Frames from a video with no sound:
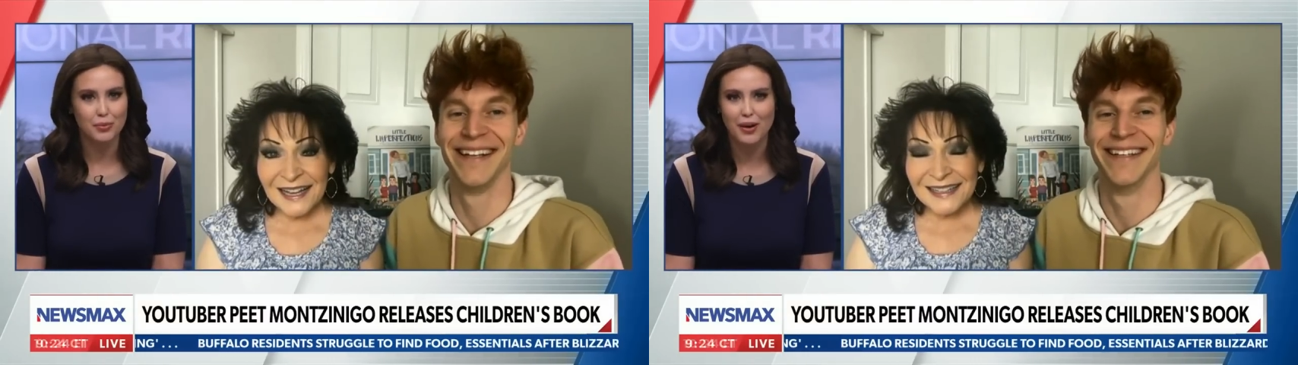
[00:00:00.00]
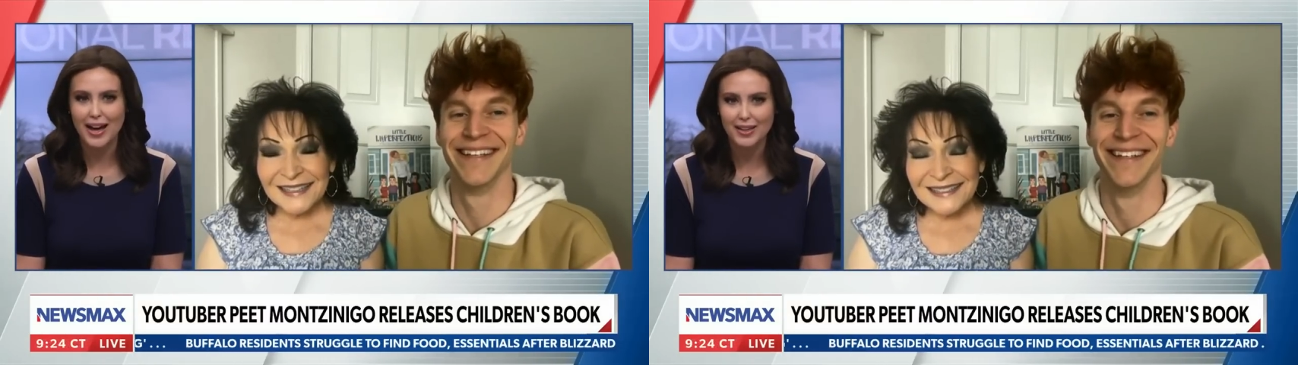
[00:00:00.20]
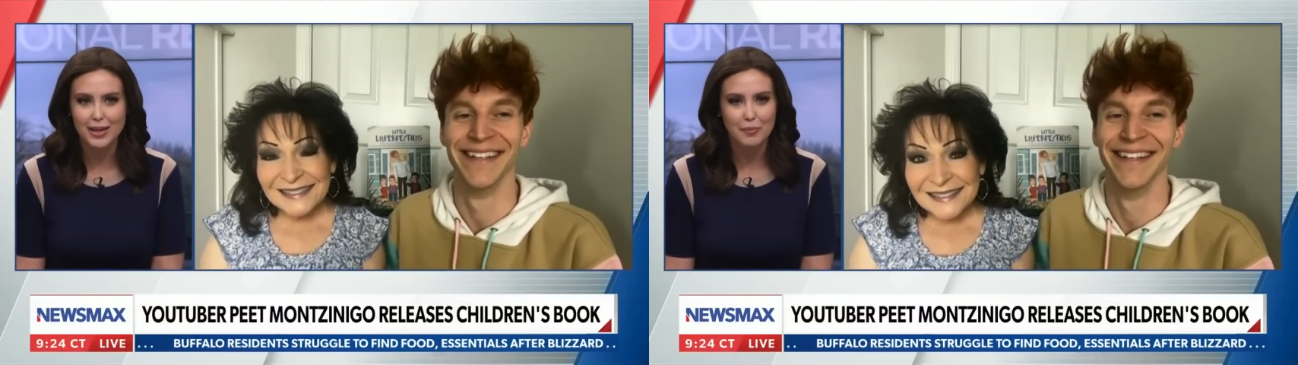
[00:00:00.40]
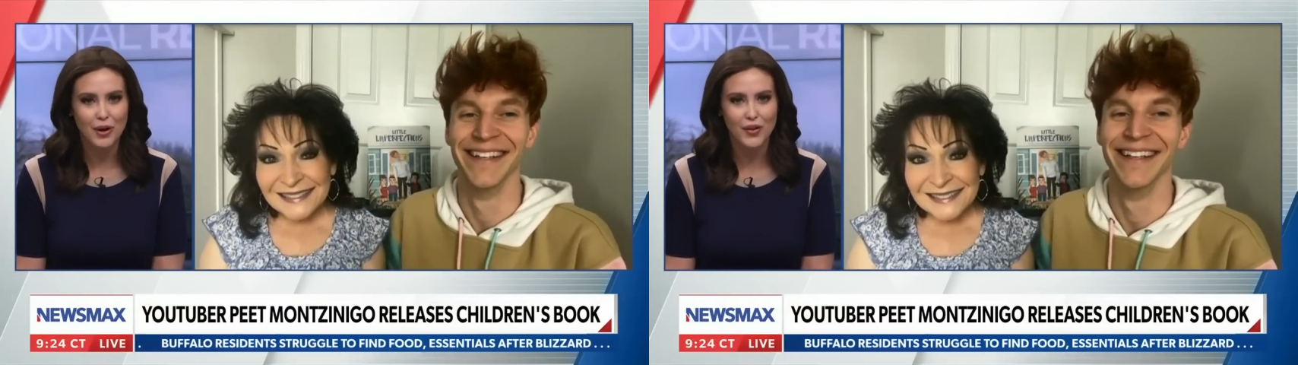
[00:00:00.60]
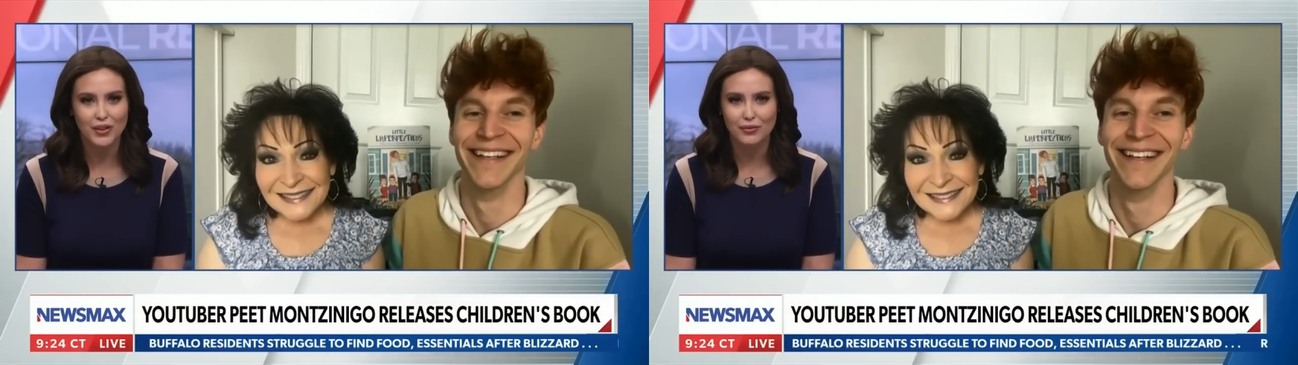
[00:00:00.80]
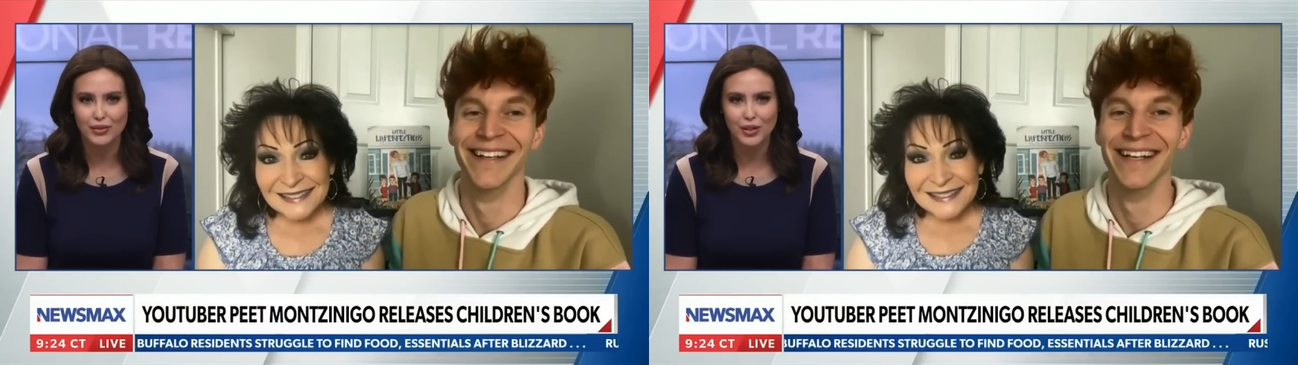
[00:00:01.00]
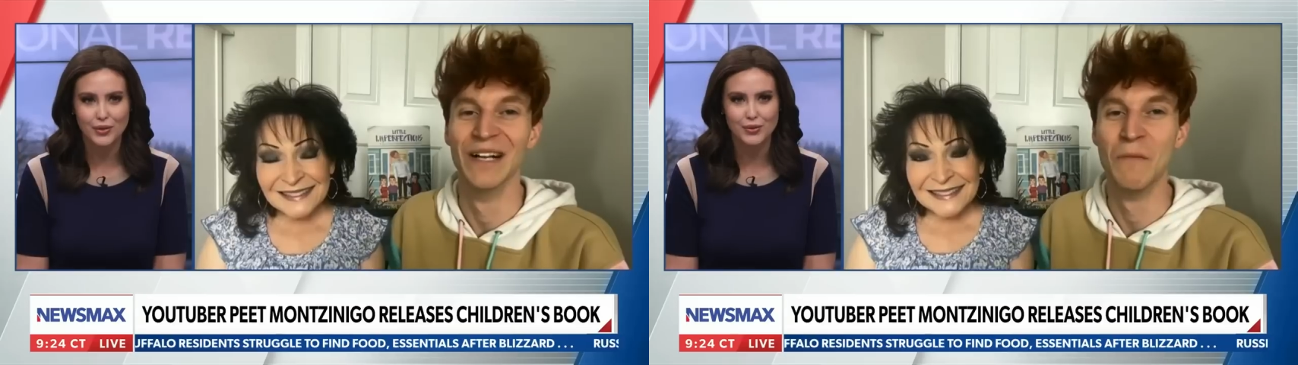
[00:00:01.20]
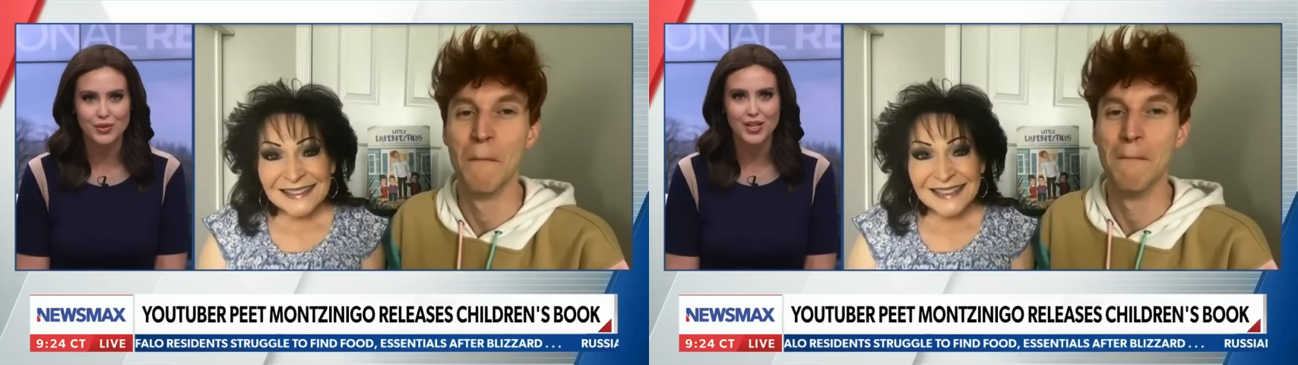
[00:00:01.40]
Speaker 1: racking up all the
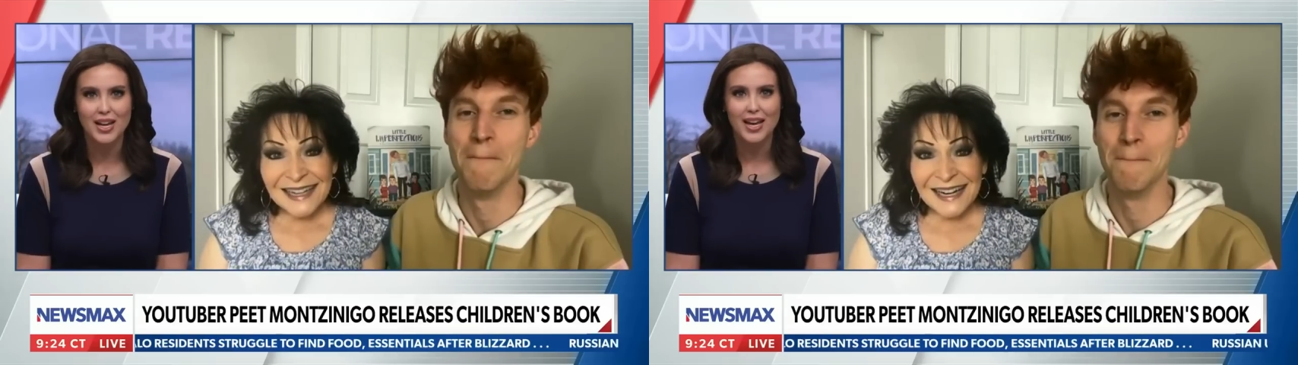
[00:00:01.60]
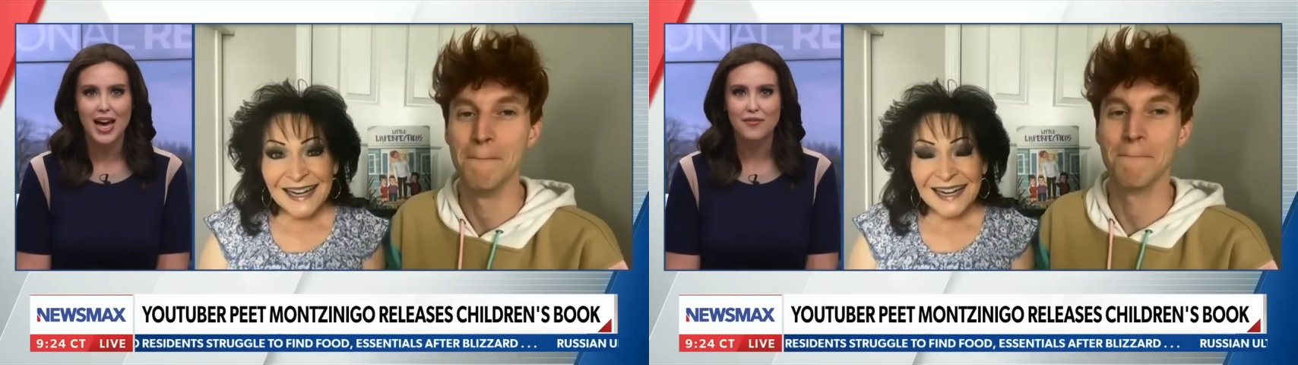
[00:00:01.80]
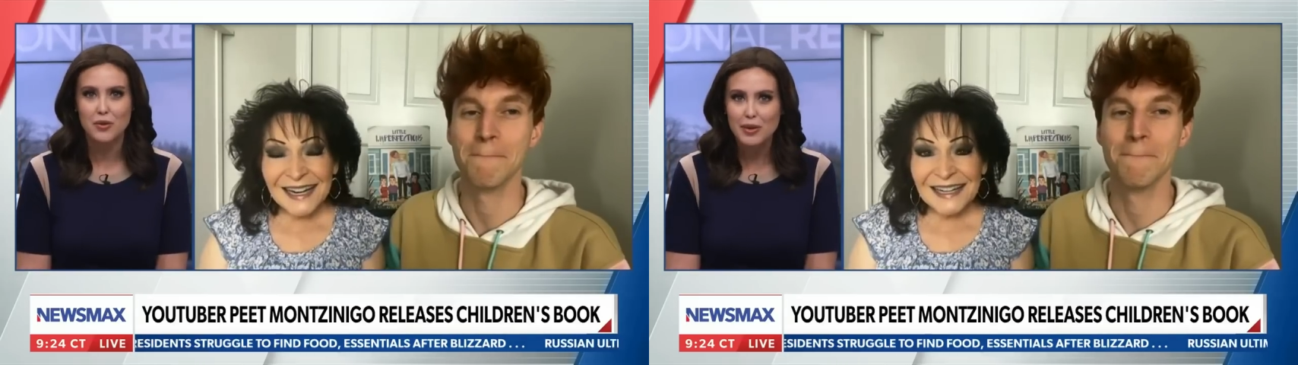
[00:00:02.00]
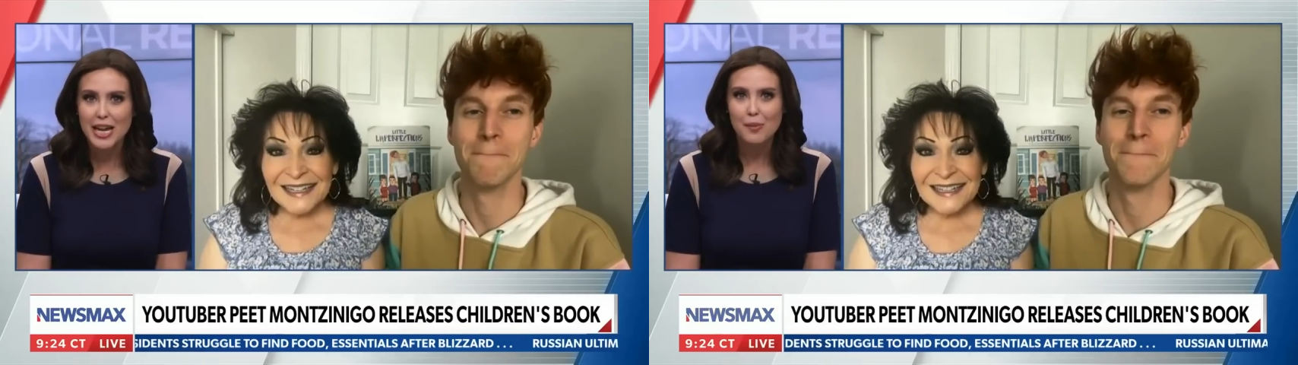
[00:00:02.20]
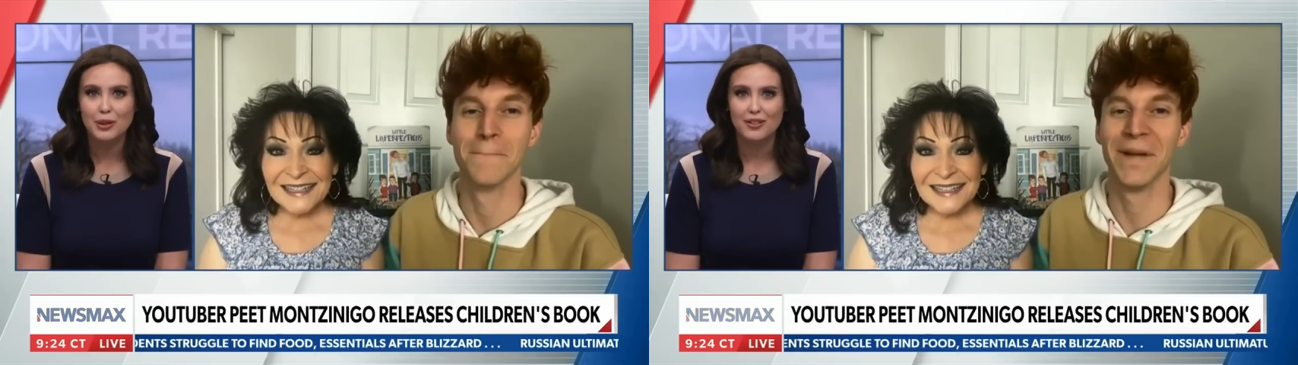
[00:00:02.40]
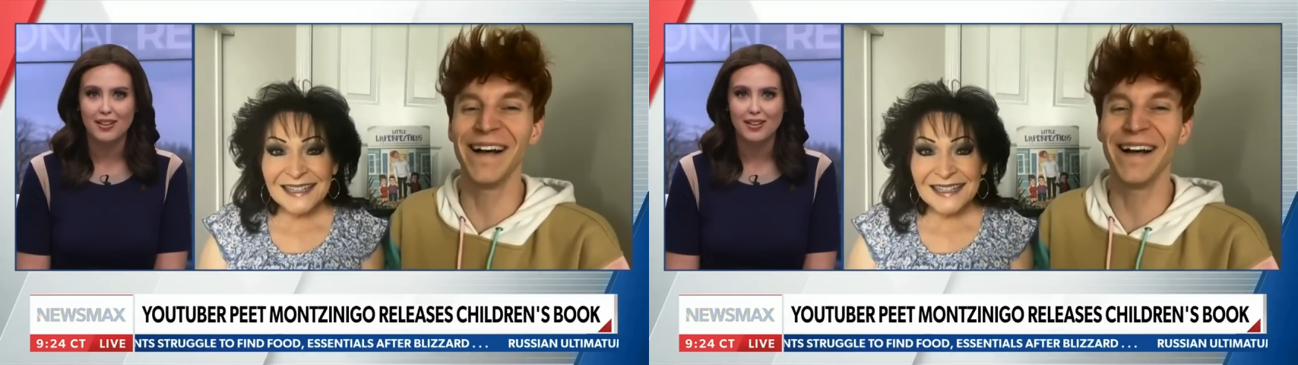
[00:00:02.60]
views. Have you been able to